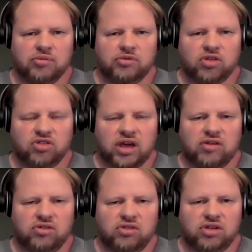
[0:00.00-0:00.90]
to
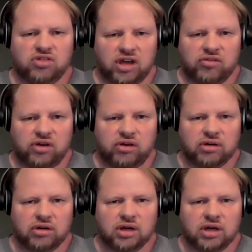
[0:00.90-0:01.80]
save the Savior.
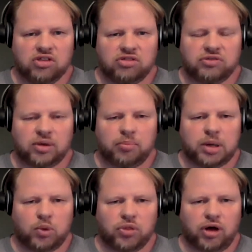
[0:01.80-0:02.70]
It's some
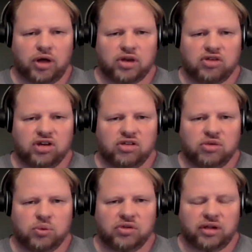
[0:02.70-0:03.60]
people who thought that
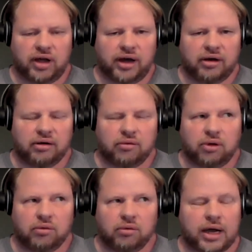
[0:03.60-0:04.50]
Jesus was a liar.
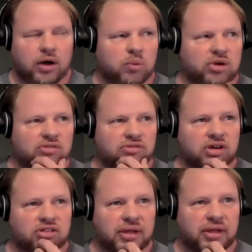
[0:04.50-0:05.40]
Well, how can we
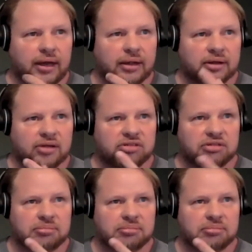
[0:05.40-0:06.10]
fix that? Let's